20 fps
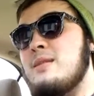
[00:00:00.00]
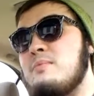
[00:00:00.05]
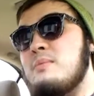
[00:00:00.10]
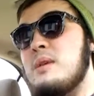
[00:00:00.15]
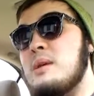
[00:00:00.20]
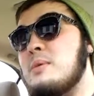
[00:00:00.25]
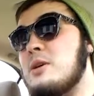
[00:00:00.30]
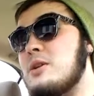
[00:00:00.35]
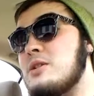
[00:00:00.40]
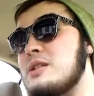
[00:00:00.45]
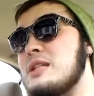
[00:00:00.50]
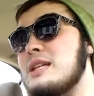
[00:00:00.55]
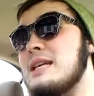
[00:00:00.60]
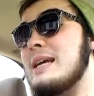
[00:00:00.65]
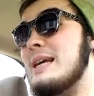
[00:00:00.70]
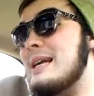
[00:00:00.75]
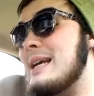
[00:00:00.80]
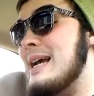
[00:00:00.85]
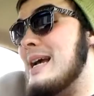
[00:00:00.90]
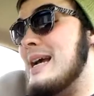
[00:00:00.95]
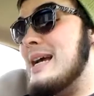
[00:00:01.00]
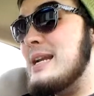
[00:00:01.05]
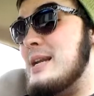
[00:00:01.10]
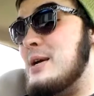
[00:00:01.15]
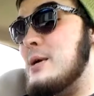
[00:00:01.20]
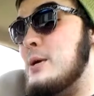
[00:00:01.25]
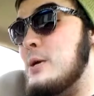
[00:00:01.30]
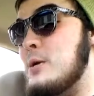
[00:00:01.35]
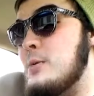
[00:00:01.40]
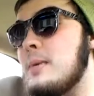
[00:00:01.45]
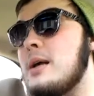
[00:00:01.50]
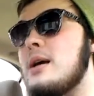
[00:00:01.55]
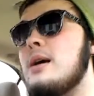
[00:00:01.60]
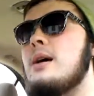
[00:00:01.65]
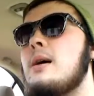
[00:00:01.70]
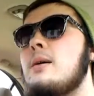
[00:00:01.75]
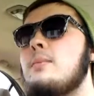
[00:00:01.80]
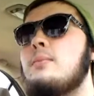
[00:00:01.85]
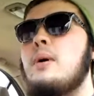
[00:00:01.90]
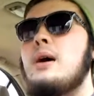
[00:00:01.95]
me personally, I kind of hope.
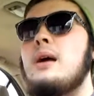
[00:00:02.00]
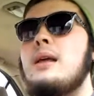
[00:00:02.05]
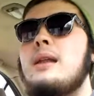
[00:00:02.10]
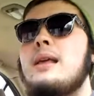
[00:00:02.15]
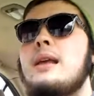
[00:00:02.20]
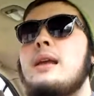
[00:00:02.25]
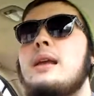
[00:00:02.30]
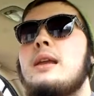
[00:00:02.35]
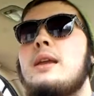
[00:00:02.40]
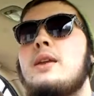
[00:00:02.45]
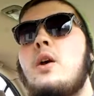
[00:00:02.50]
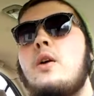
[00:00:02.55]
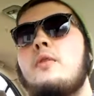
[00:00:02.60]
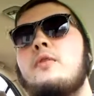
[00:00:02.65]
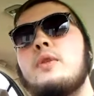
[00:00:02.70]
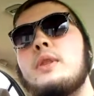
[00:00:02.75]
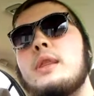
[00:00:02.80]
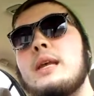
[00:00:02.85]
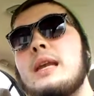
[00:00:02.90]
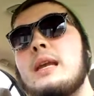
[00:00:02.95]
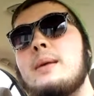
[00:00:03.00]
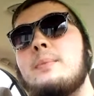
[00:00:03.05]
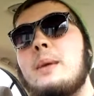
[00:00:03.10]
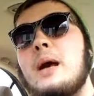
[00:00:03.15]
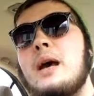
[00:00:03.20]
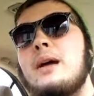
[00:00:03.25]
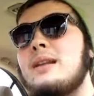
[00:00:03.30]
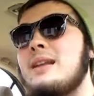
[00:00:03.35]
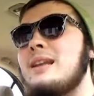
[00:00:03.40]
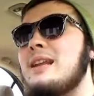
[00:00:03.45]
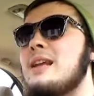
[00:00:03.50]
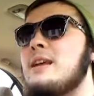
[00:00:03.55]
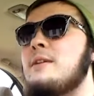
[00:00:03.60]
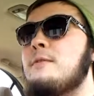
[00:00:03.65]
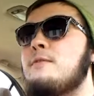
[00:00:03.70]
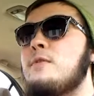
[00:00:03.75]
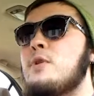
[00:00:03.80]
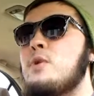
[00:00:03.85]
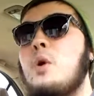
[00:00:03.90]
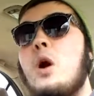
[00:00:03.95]
But, if you think about it,
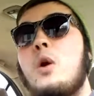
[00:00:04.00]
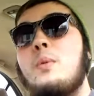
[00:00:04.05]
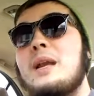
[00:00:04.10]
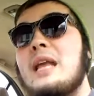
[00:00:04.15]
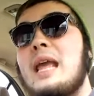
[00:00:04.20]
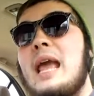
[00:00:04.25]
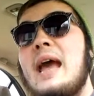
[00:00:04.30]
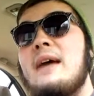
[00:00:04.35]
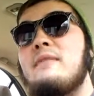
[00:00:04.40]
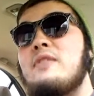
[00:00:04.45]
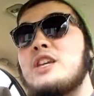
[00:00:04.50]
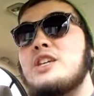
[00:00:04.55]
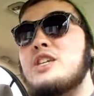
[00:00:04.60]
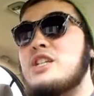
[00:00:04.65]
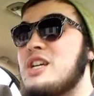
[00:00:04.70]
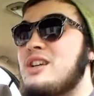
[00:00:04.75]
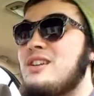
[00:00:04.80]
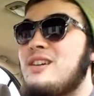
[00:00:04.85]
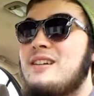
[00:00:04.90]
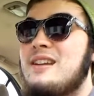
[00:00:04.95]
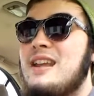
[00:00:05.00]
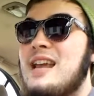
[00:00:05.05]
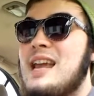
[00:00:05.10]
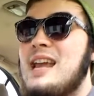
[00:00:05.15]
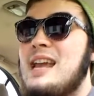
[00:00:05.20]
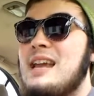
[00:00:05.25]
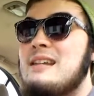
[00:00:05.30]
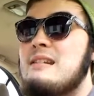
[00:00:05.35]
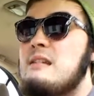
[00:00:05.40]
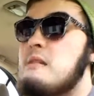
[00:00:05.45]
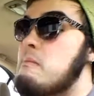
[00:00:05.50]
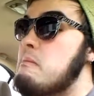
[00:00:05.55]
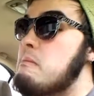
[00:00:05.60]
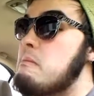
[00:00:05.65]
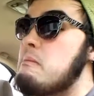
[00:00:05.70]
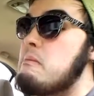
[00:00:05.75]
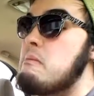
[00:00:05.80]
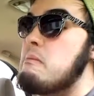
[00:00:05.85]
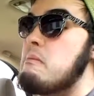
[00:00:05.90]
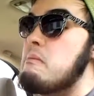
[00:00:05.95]
if you already have this shit on hand,
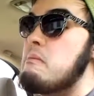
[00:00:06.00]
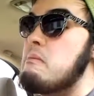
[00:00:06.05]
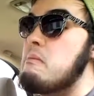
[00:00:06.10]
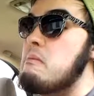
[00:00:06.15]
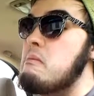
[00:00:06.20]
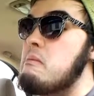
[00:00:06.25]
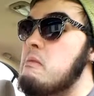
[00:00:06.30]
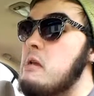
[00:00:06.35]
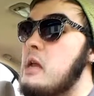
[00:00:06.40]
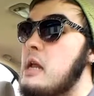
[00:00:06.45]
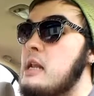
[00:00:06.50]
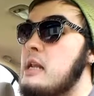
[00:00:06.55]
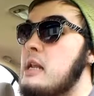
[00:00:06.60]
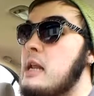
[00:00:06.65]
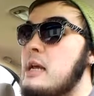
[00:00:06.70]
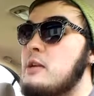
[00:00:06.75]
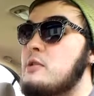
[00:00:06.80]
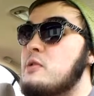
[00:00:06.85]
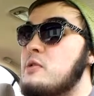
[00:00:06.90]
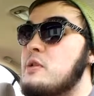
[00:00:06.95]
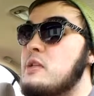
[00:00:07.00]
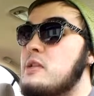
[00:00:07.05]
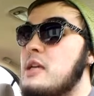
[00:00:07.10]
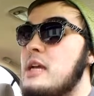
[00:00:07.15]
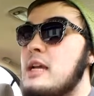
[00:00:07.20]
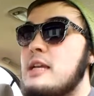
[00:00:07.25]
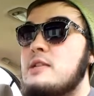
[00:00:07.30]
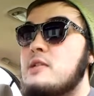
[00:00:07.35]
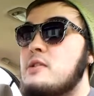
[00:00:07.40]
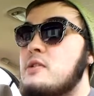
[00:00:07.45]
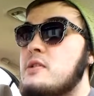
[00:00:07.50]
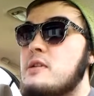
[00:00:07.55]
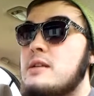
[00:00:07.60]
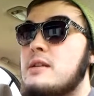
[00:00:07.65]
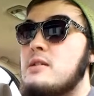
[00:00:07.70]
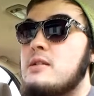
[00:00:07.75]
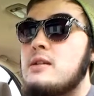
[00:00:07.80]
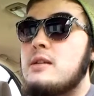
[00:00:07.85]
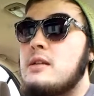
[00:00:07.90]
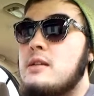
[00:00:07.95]
any natural disaster,
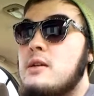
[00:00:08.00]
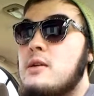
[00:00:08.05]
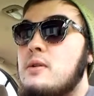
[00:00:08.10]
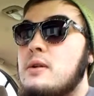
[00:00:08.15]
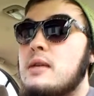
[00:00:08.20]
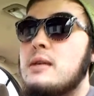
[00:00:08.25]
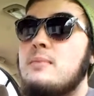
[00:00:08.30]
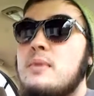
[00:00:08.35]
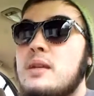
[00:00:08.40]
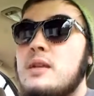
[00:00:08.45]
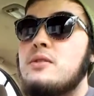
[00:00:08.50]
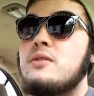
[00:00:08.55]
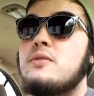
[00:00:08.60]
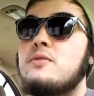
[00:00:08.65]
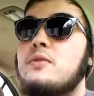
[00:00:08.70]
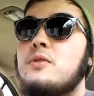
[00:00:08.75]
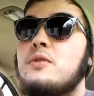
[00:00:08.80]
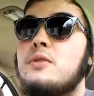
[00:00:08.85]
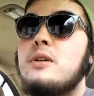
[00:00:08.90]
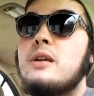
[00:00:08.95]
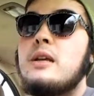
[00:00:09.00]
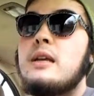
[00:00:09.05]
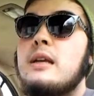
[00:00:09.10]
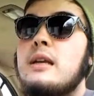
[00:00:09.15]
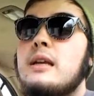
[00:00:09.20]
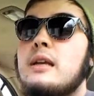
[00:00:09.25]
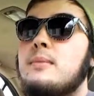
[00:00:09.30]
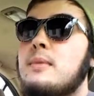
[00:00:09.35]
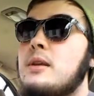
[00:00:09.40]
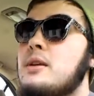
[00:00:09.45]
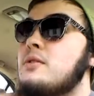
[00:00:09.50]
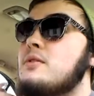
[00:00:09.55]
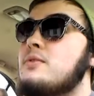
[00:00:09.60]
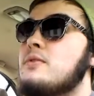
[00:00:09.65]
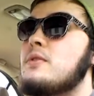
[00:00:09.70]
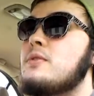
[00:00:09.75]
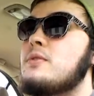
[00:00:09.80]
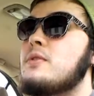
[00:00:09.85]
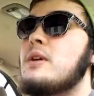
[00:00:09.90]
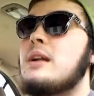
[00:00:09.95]
it can be useful. It can be
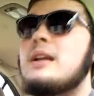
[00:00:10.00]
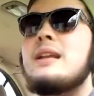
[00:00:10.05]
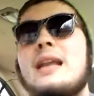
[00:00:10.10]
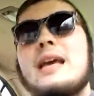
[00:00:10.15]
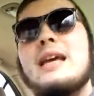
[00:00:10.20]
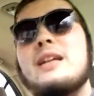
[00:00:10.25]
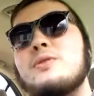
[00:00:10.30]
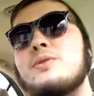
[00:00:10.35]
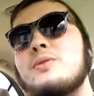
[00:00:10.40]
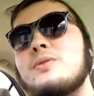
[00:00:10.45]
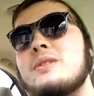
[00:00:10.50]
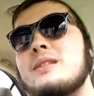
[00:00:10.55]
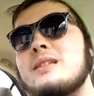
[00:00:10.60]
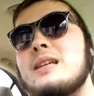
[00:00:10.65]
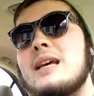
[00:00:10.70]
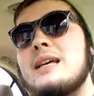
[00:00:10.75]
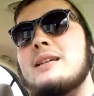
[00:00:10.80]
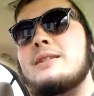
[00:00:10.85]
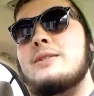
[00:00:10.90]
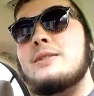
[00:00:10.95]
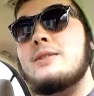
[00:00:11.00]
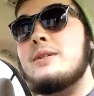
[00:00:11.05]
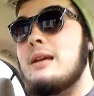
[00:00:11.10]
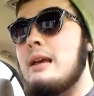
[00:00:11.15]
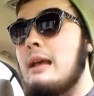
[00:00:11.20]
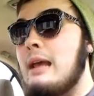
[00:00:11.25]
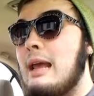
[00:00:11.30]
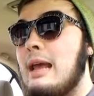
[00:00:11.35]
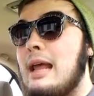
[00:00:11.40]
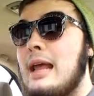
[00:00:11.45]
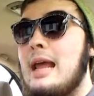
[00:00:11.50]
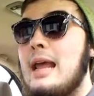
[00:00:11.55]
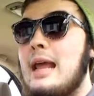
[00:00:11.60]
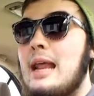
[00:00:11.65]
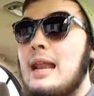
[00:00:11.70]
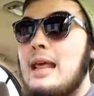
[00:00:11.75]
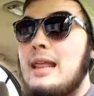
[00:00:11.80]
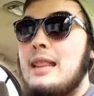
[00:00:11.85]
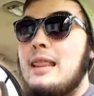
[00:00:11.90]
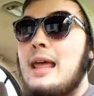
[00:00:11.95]
useful for any natural disaster.
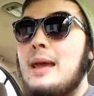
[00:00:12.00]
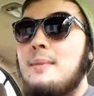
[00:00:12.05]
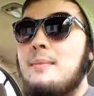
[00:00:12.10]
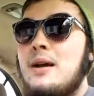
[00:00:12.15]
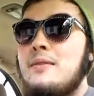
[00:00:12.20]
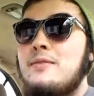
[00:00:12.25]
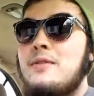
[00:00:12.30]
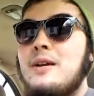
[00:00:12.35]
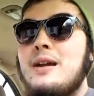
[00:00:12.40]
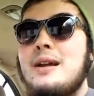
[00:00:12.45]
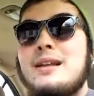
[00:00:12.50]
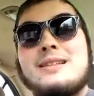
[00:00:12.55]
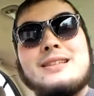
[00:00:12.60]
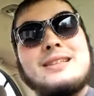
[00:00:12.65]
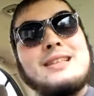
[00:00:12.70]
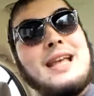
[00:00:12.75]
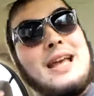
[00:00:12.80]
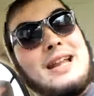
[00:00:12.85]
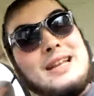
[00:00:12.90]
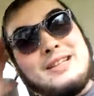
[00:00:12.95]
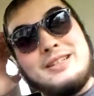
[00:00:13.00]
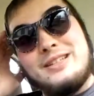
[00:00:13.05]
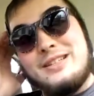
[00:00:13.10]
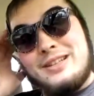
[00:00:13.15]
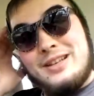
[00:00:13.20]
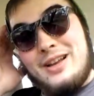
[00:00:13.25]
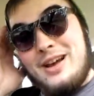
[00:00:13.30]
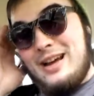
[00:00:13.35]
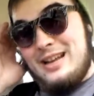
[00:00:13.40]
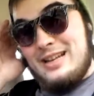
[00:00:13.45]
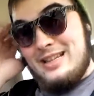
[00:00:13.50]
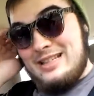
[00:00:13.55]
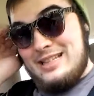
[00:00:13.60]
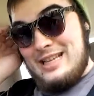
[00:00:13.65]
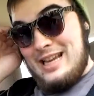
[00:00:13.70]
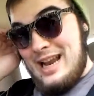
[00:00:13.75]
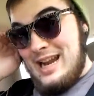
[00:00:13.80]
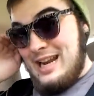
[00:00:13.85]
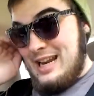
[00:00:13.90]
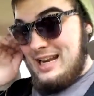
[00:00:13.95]
And that, my friends, that is not
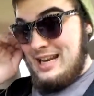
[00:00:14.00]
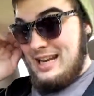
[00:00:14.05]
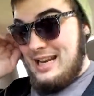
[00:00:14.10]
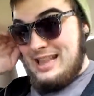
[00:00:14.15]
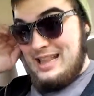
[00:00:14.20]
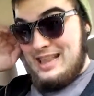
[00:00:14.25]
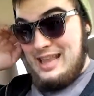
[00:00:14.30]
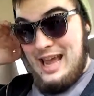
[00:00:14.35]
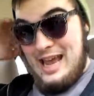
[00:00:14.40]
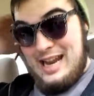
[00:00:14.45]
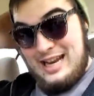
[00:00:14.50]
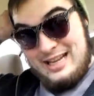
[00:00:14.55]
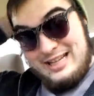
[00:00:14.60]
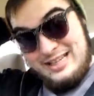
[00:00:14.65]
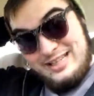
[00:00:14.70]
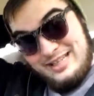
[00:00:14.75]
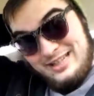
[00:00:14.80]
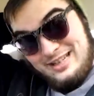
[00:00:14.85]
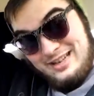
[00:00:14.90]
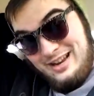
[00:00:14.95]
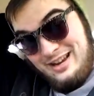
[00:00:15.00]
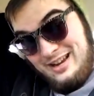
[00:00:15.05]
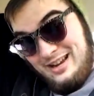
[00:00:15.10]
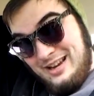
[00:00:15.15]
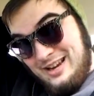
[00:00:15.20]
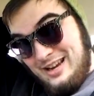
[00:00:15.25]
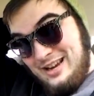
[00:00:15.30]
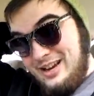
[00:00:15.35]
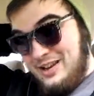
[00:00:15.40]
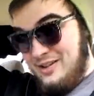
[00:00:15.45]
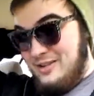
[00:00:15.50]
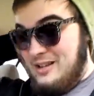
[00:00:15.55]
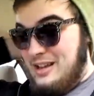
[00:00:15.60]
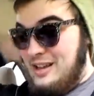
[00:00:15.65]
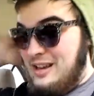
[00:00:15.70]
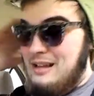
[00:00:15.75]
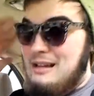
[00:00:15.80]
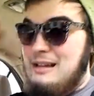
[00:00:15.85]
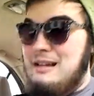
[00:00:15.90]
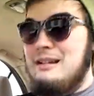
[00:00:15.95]
insanity. That is not,
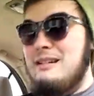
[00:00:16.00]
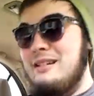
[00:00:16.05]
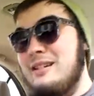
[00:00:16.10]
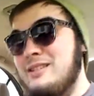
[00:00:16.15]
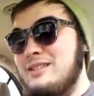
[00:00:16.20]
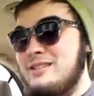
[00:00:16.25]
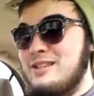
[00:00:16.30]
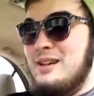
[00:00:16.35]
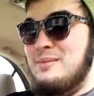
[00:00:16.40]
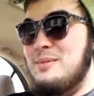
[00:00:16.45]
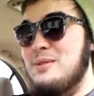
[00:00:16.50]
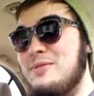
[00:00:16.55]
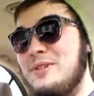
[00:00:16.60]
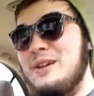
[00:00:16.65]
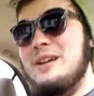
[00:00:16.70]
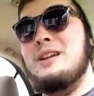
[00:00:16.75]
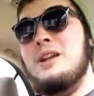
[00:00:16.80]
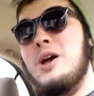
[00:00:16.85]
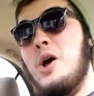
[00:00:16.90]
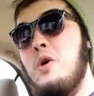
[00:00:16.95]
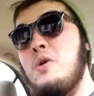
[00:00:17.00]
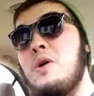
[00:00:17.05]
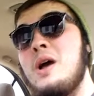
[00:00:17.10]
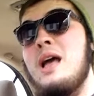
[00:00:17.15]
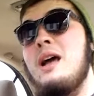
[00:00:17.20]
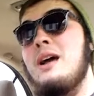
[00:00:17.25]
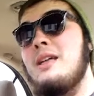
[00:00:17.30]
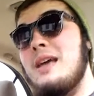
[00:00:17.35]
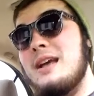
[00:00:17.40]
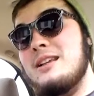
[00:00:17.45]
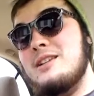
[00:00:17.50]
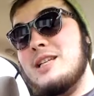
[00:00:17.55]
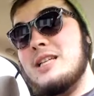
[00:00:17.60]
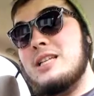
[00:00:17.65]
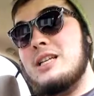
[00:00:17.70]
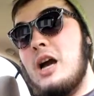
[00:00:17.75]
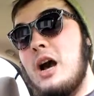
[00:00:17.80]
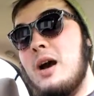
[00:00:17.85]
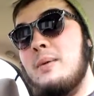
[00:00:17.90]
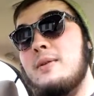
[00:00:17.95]
oh, you're a zombie freak. No, that's
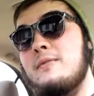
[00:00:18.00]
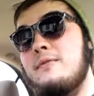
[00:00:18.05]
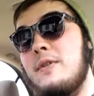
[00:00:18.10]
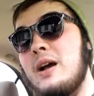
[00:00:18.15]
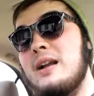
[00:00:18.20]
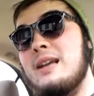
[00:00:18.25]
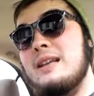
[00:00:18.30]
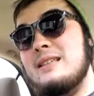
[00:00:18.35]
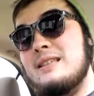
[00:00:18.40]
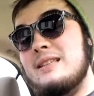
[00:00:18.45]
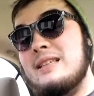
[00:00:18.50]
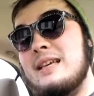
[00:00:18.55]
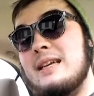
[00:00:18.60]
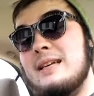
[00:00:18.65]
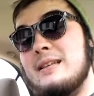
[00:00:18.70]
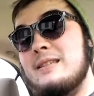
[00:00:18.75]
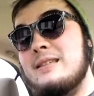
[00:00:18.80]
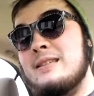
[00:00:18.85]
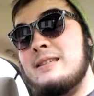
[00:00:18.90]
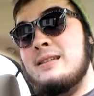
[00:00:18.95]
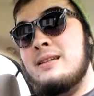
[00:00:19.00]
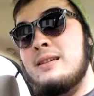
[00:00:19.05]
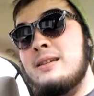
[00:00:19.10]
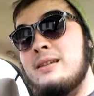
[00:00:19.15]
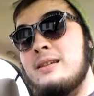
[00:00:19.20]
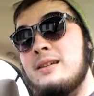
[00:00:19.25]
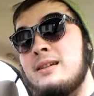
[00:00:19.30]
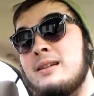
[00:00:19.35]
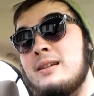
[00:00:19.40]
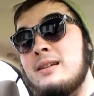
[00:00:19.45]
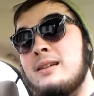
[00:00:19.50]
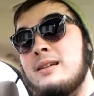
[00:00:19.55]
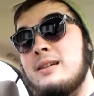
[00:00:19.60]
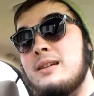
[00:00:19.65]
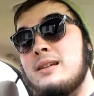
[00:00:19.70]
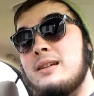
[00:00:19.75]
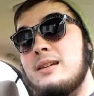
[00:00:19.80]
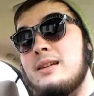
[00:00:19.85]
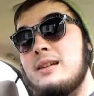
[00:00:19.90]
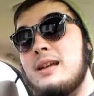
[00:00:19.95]
just common fucking sense.
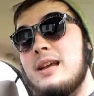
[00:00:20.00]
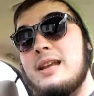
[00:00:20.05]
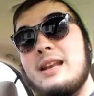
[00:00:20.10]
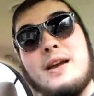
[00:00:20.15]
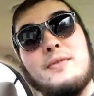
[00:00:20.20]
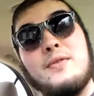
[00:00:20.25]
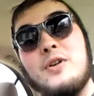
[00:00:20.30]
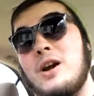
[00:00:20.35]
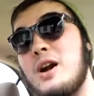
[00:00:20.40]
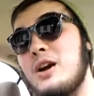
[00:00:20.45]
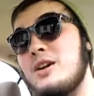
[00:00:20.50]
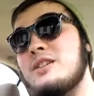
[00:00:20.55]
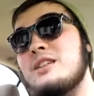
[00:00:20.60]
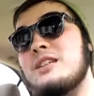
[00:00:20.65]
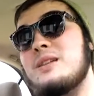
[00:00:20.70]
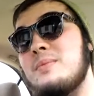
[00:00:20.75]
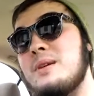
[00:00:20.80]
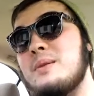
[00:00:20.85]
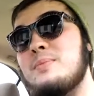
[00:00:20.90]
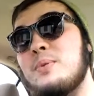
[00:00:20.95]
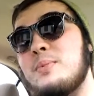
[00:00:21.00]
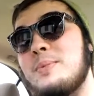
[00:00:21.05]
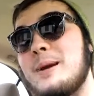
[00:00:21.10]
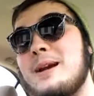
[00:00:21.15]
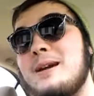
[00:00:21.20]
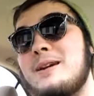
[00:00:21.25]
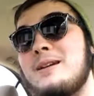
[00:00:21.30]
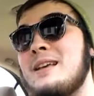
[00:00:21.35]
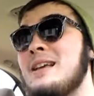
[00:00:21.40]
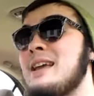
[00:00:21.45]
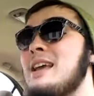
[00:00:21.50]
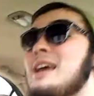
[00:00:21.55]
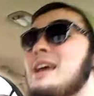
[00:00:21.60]
It never hurts to be prepared.